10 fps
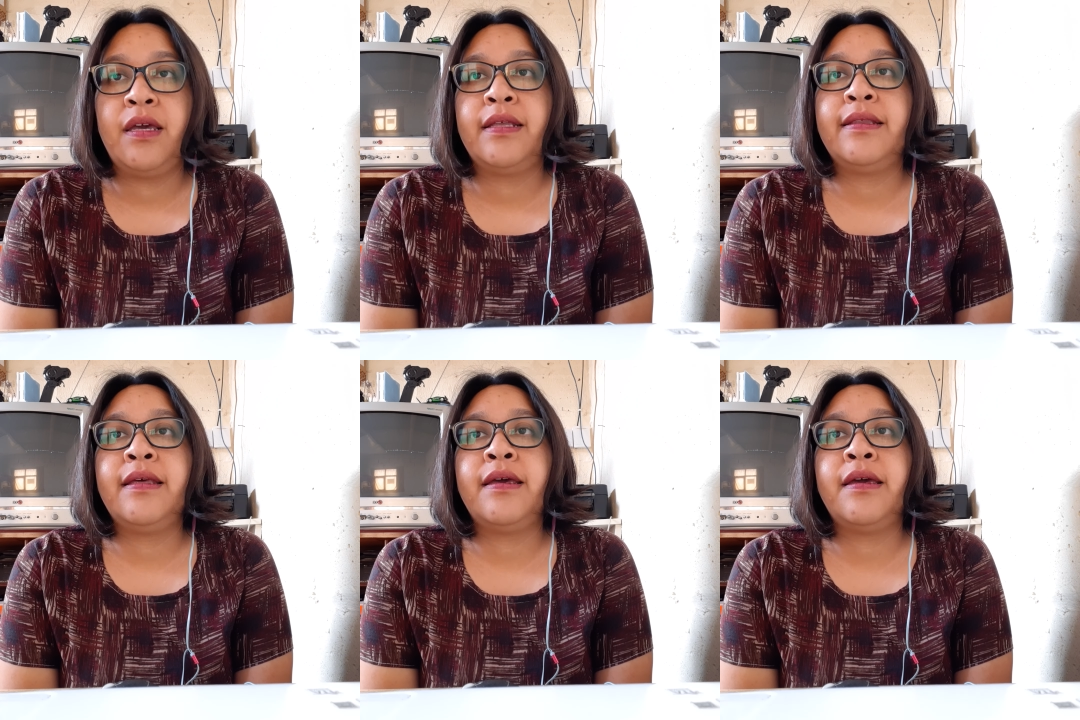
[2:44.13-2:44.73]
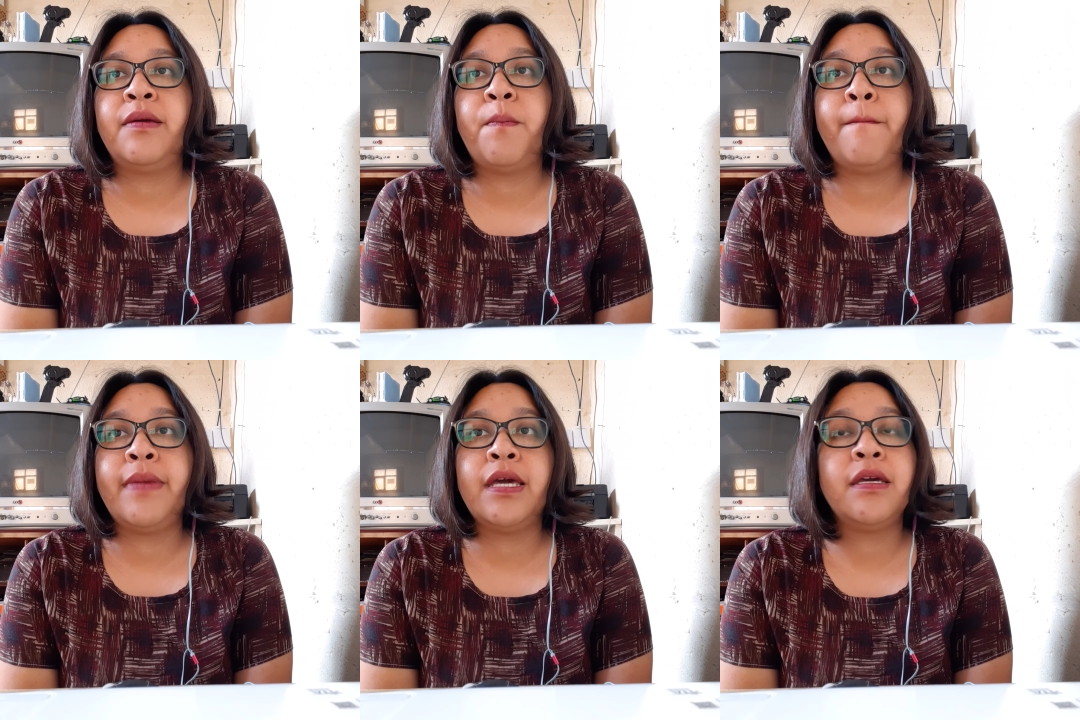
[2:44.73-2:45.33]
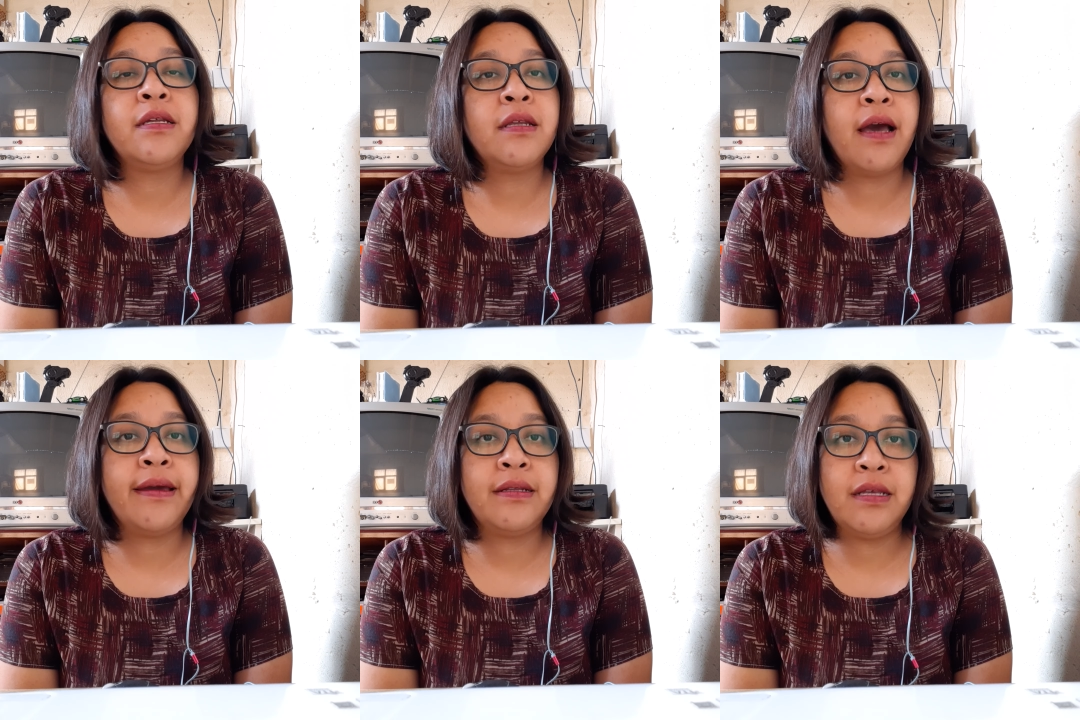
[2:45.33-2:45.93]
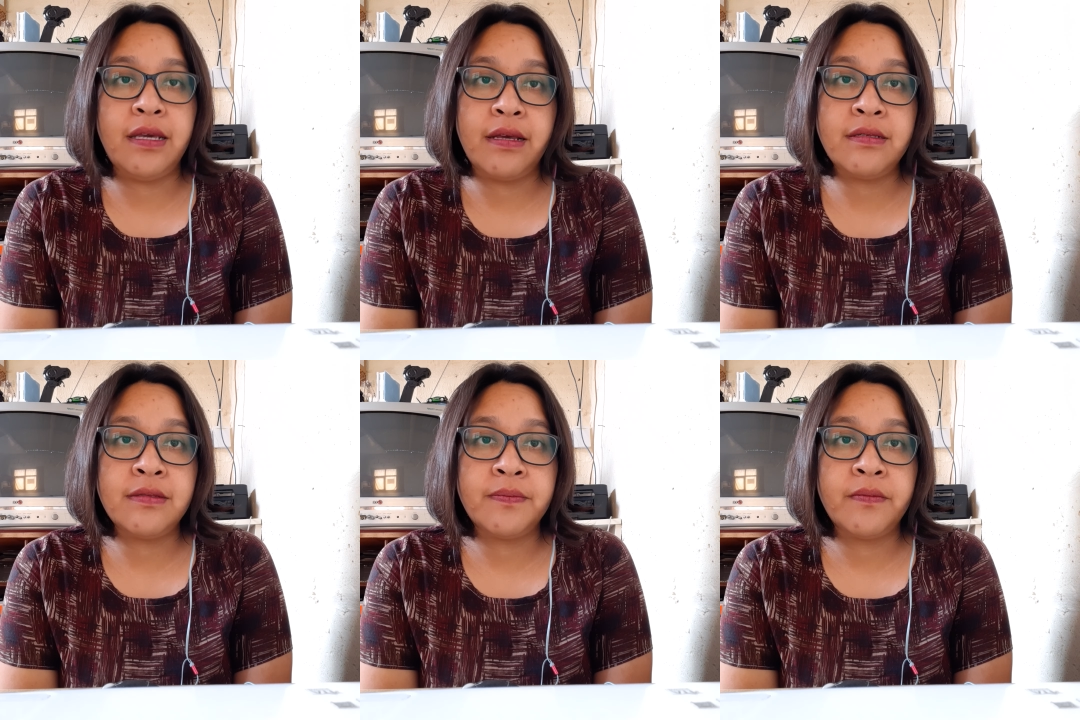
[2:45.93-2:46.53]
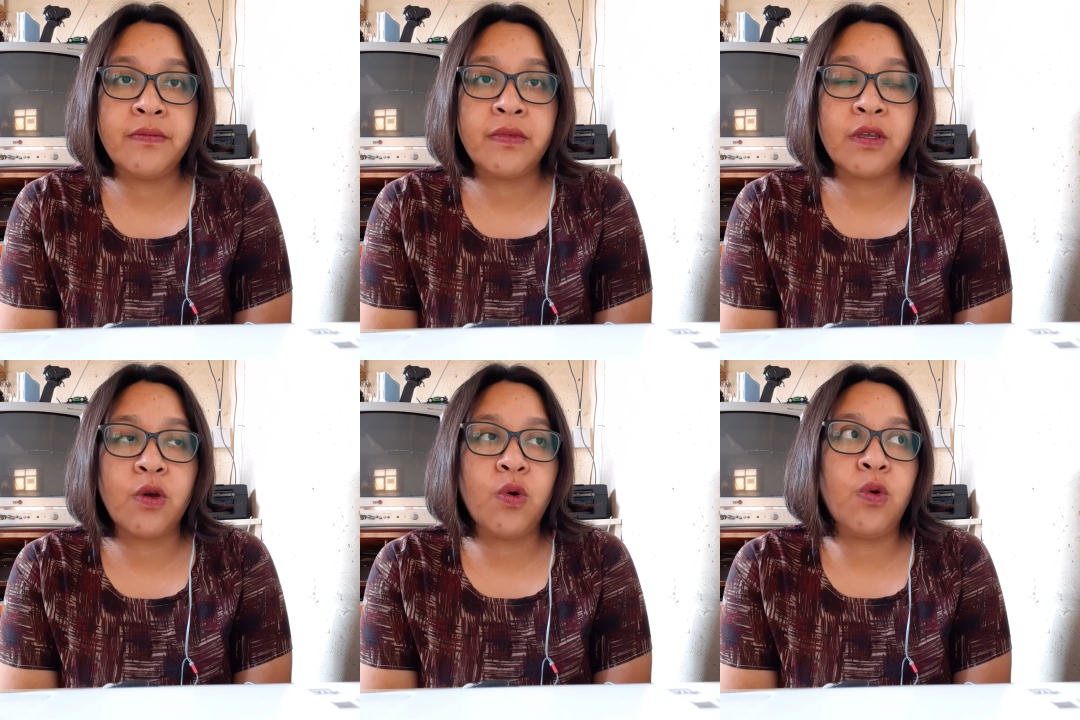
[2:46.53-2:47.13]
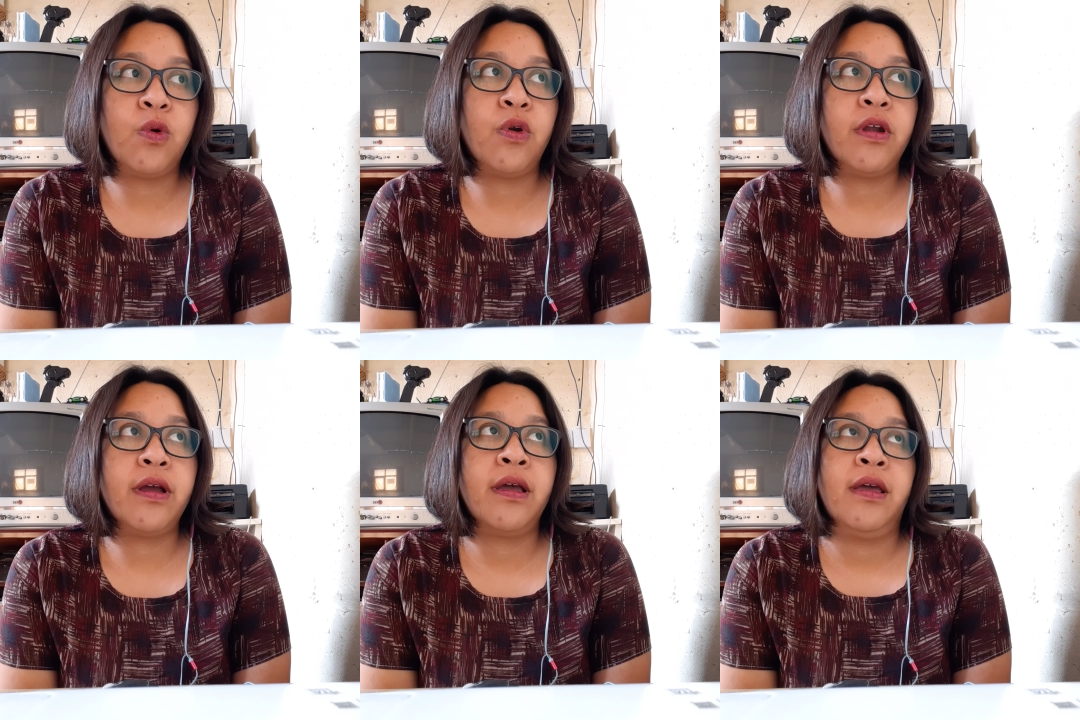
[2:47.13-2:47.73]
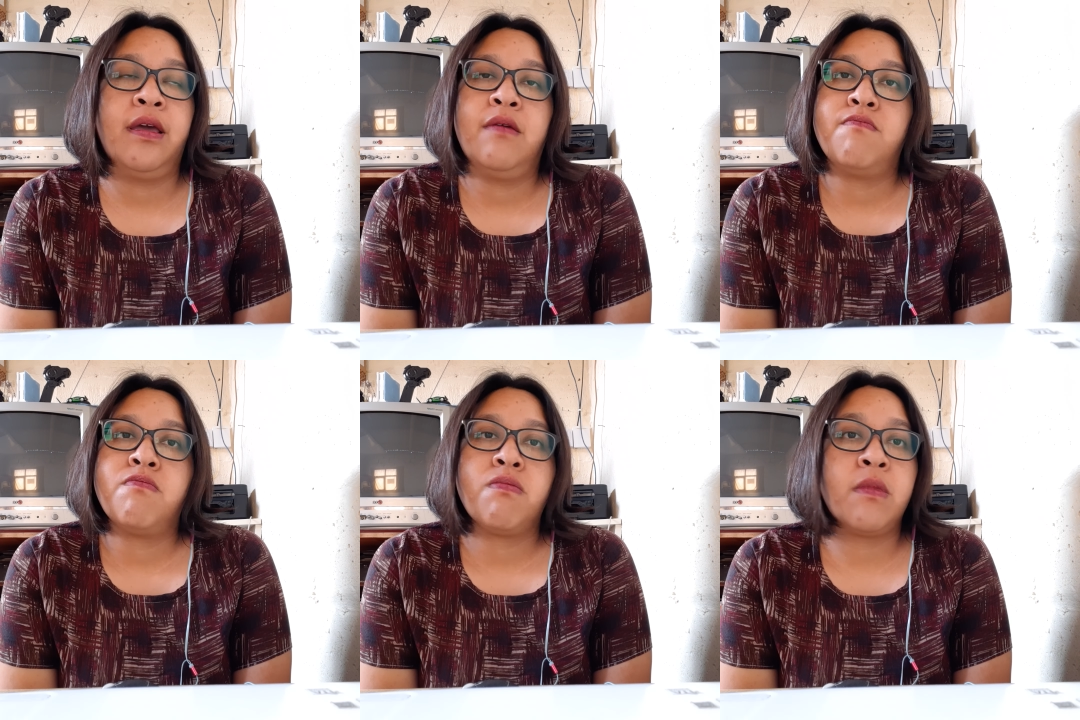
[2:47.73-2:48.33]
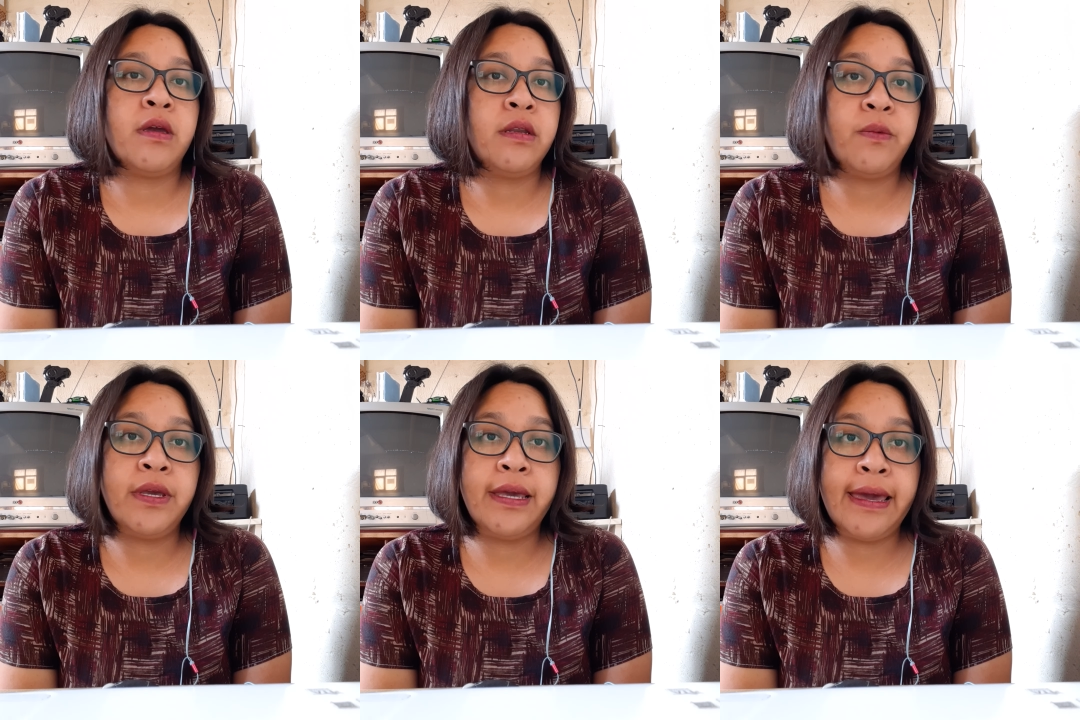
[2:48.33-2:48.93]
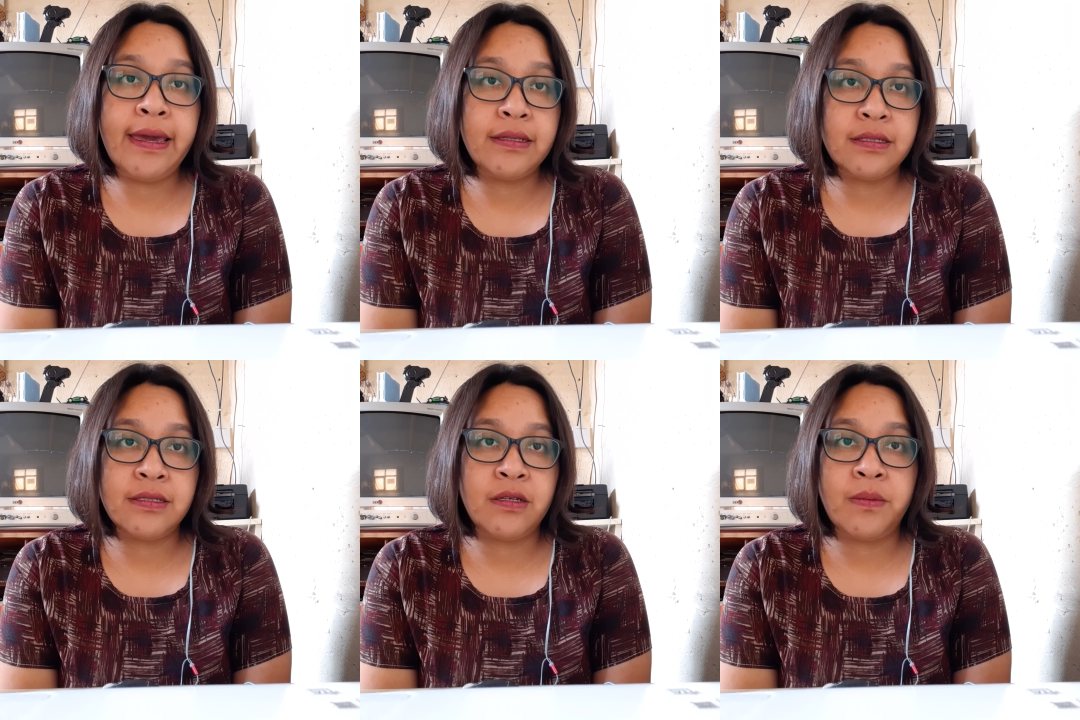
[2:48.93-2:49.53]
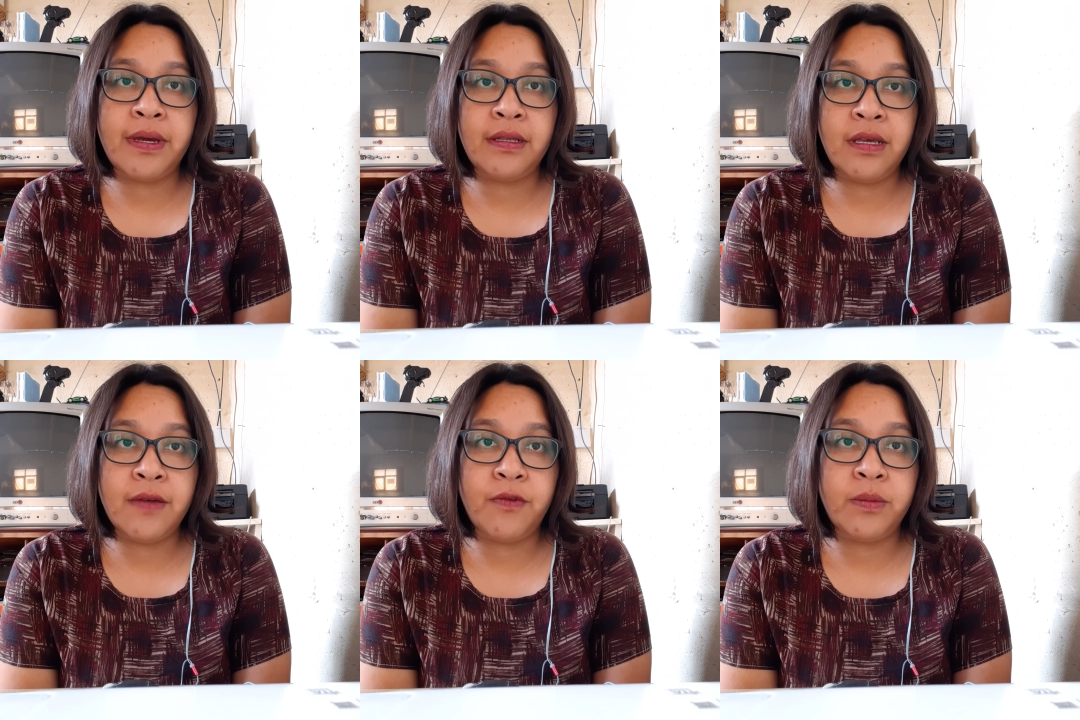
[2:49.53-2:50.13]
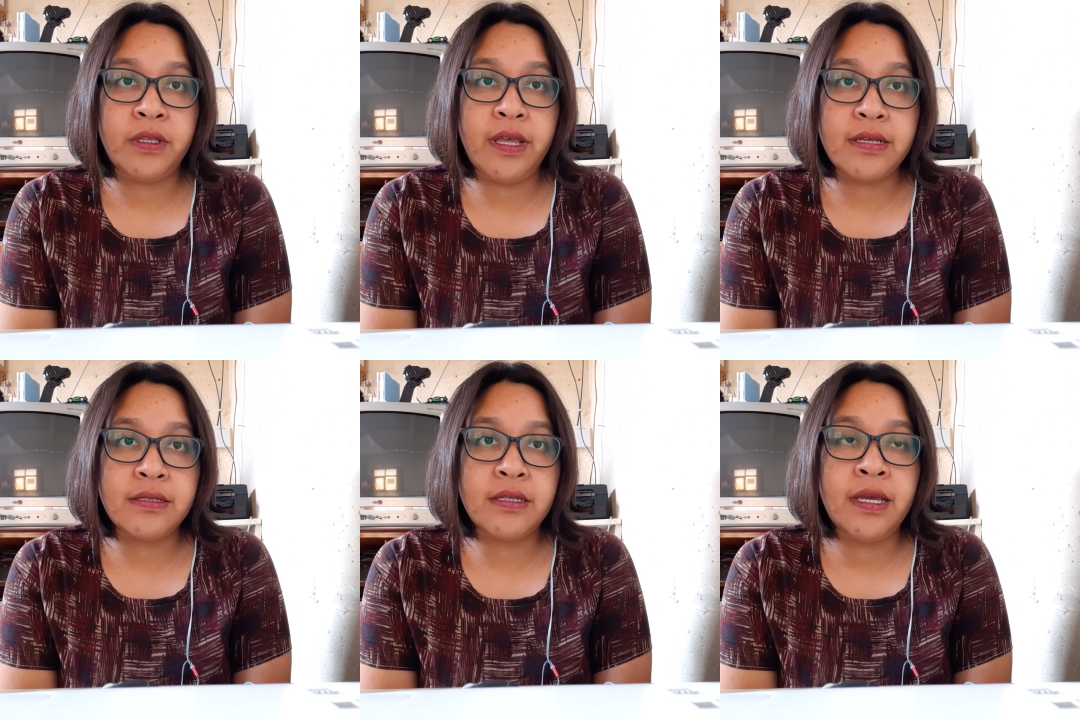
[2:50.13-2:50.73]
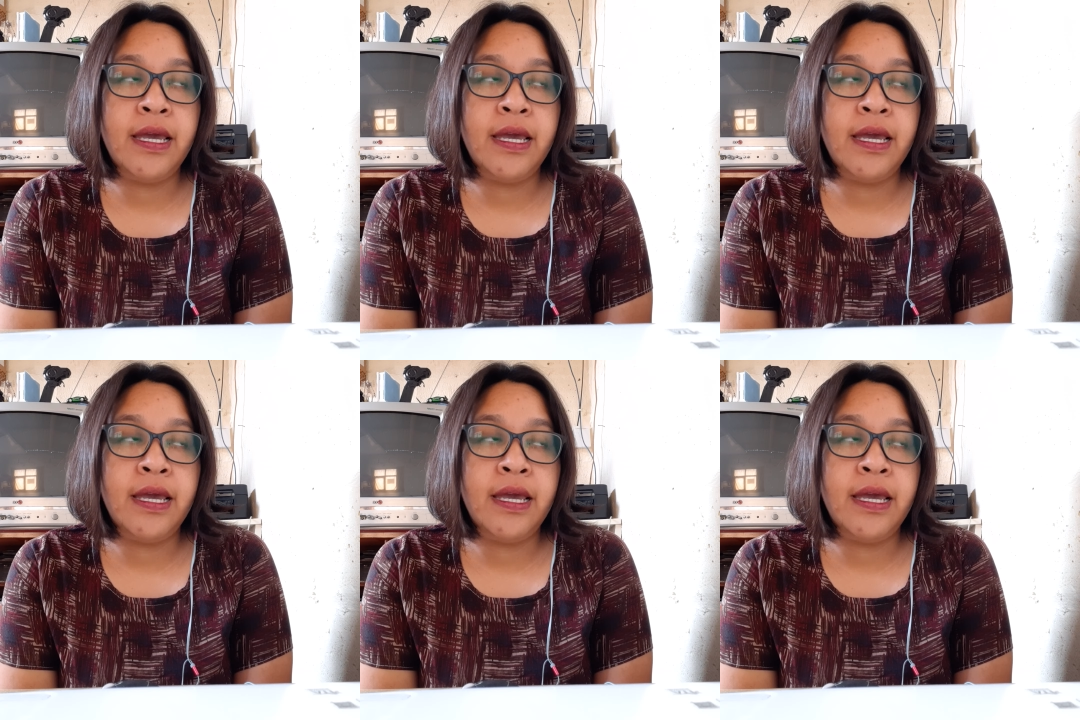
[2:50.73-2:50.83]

the main ideas or anyway get some idea from the text.